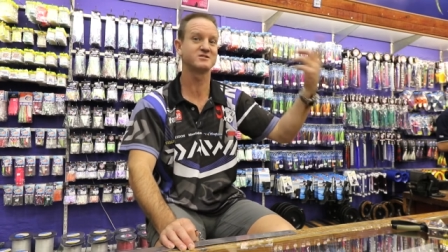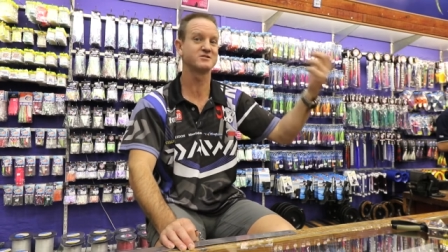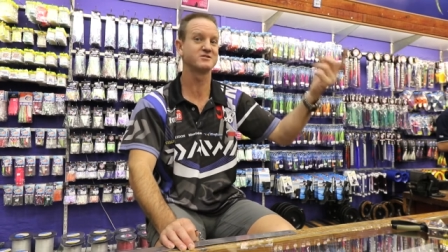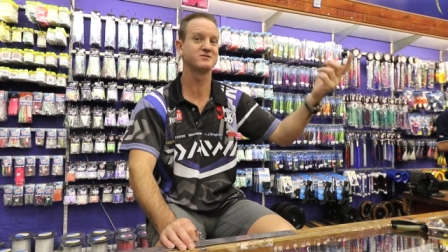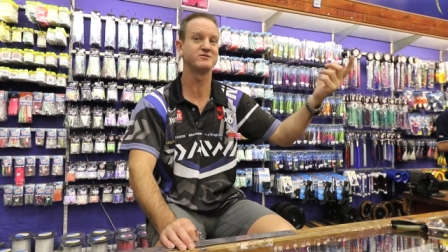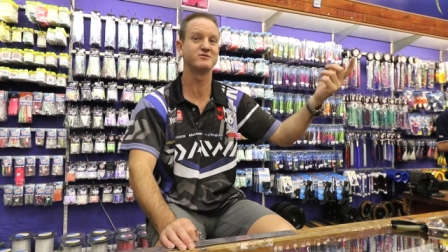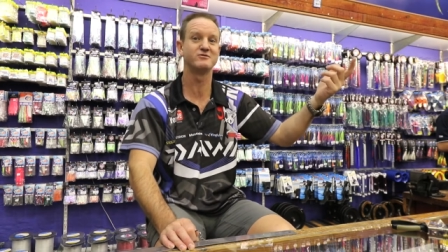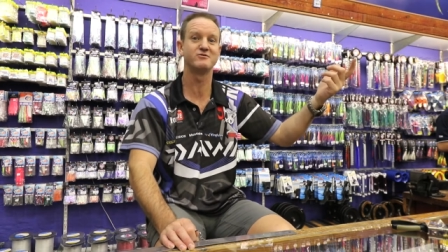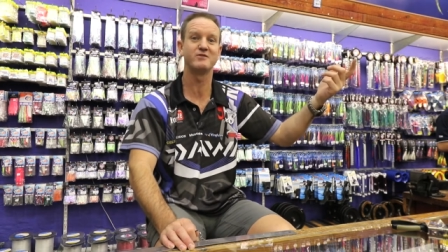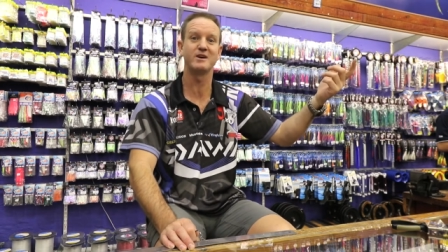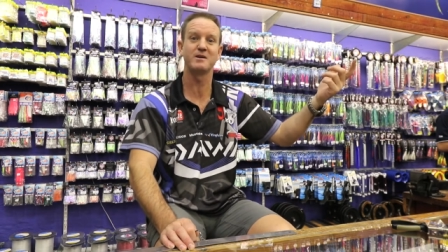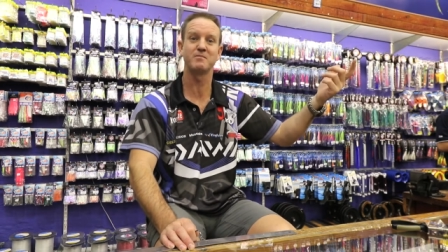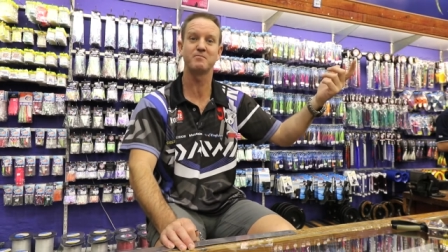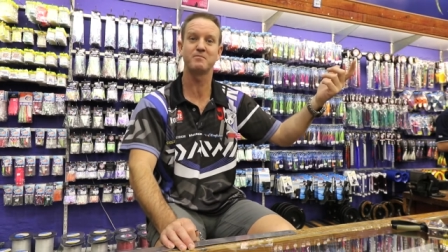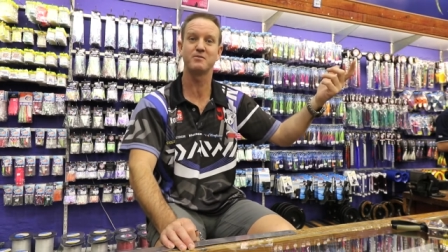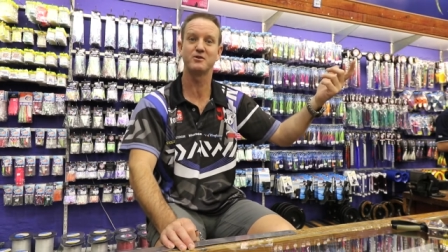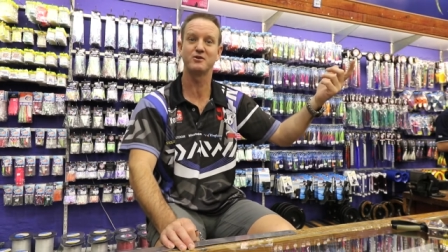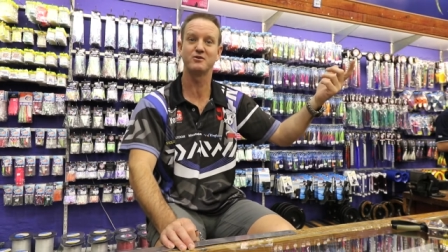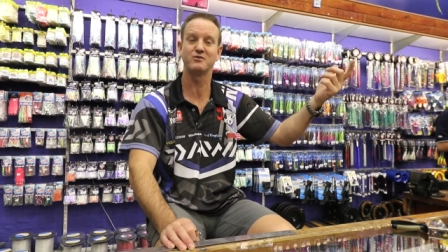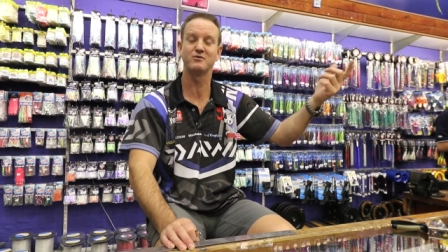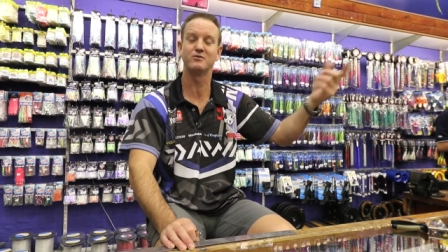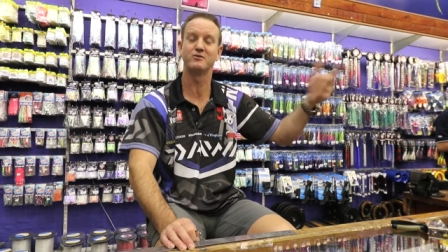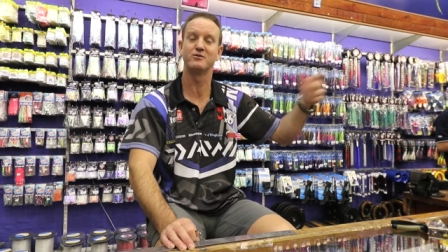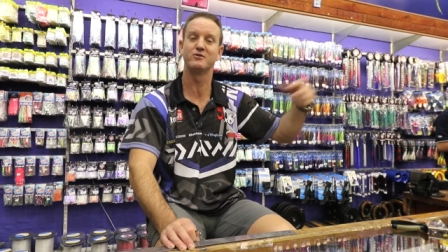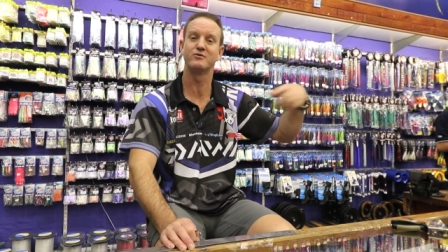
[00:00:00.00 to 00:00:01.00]
to wrap
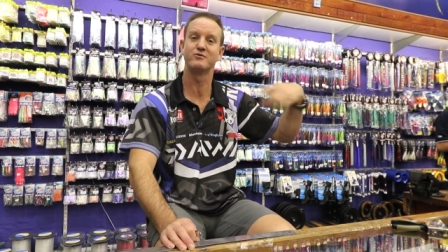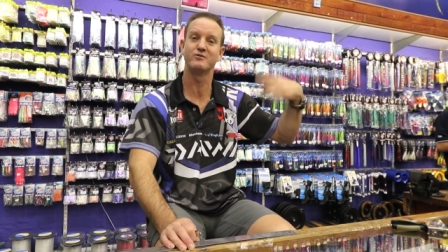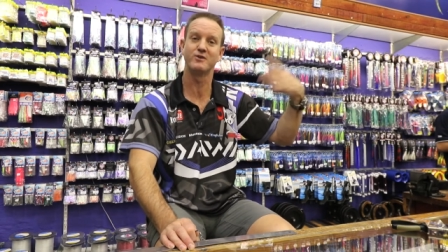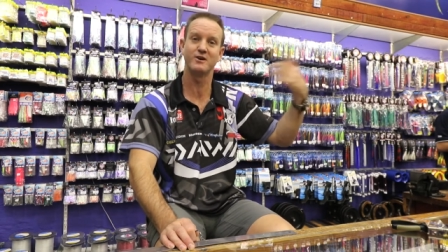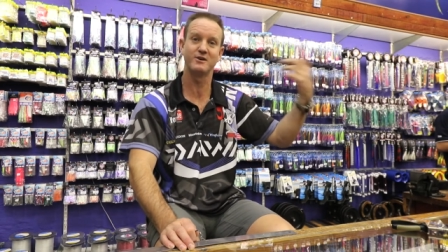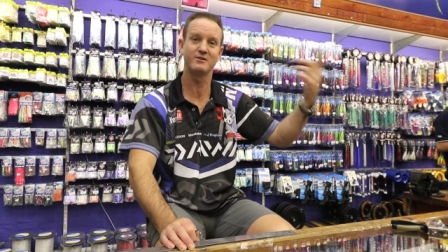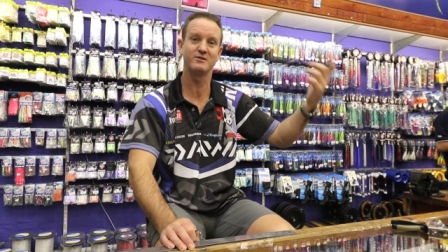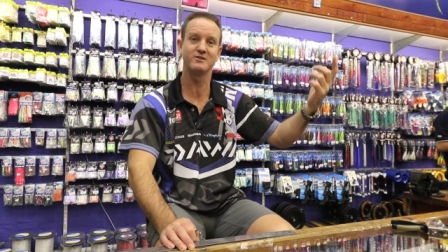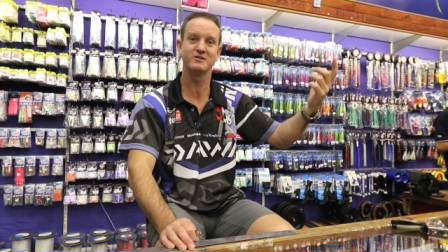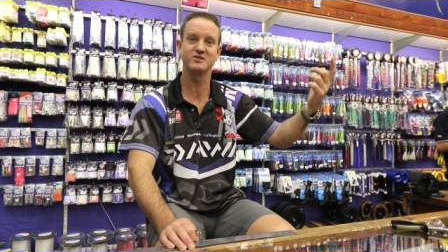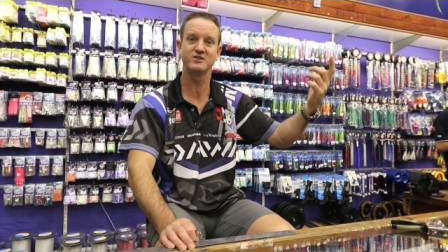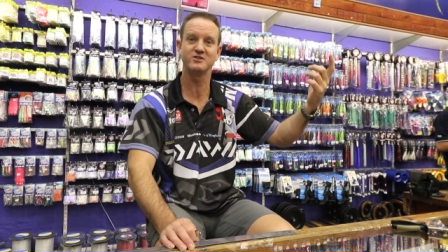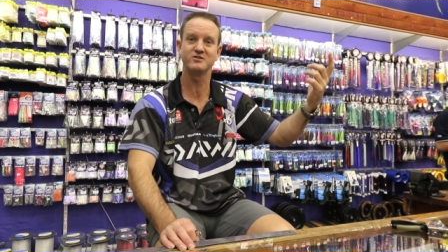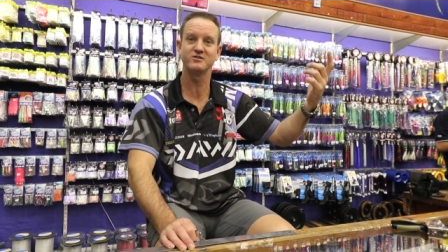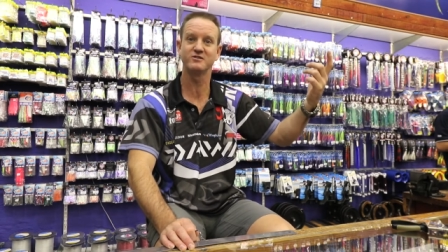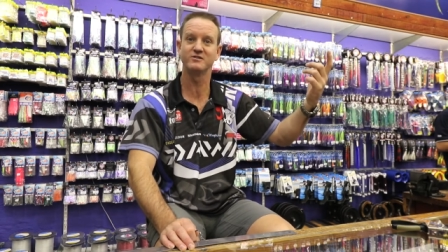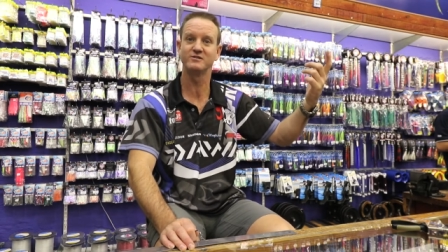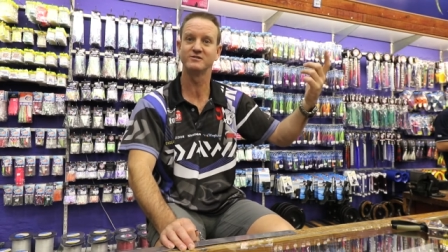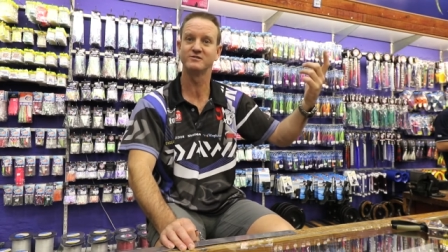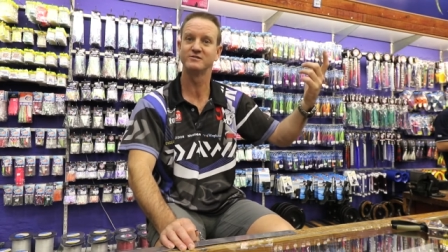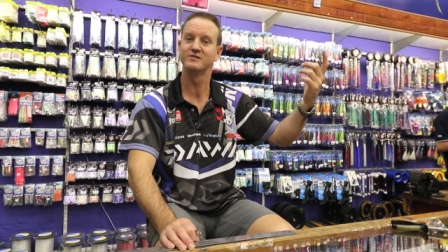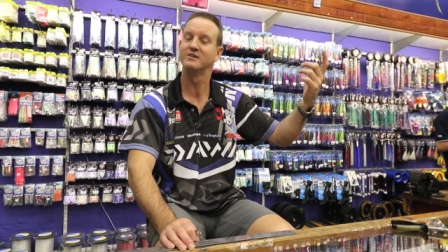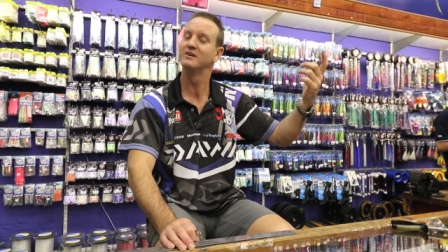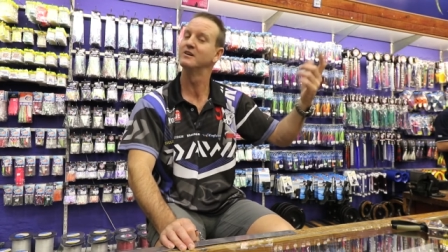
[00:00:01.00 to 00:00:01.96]
you or roll you